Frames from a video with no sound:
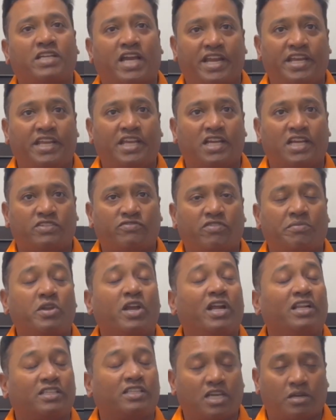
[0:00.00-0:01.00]
ideas from your
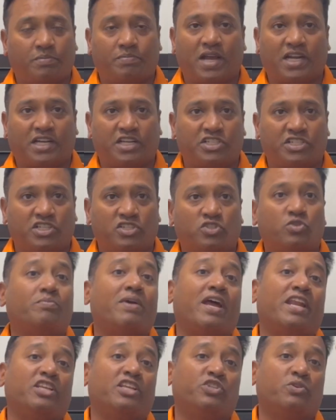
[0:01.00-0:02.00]
healthcare practitioners to
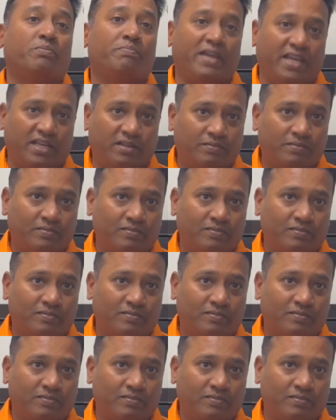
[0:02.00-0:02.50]
manage your pain.